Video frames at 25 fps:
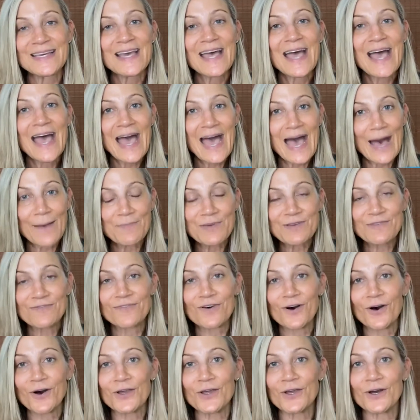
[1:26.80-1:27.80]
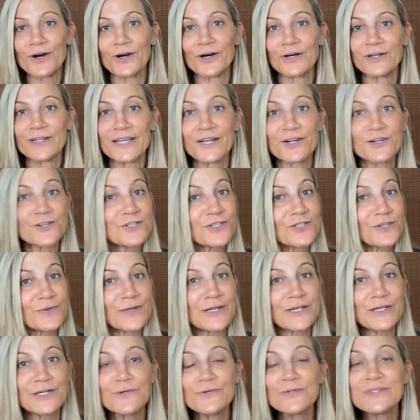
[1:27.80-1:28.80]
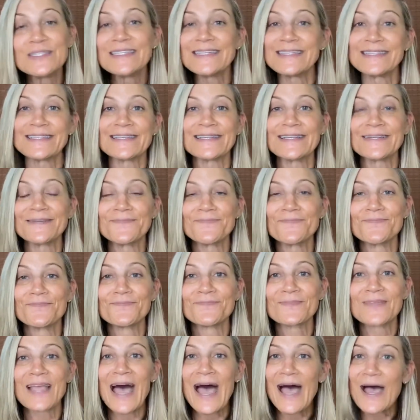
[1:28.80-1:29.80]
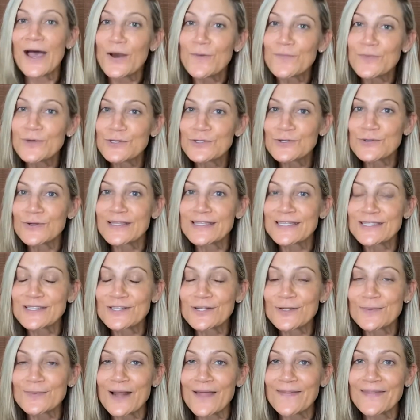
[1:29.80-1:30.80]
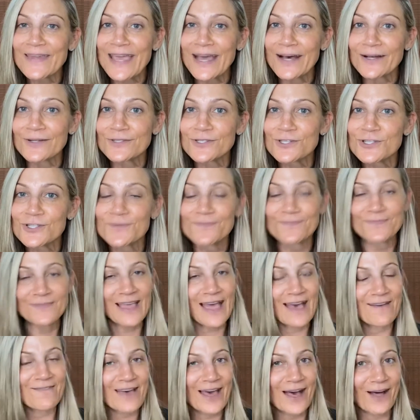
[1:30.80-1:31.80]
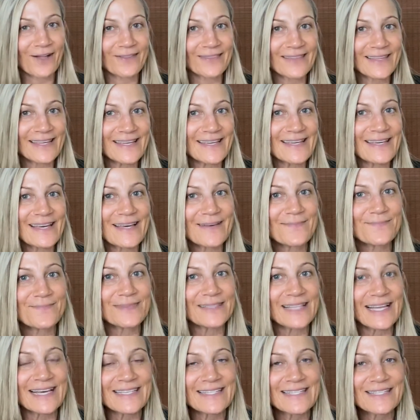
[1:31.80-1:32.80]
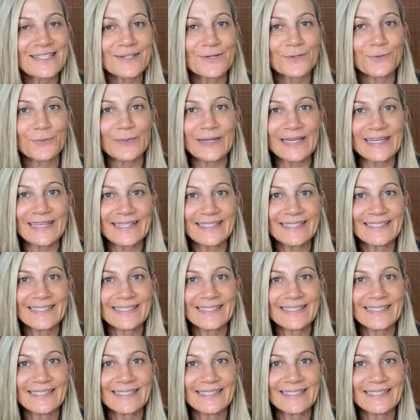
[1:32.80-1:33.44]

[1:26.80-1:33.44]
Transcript: Happy fall, y'all. Here's to a new season. I hope you enjoyed this sermon on the couch. Have a healthy and blessed week.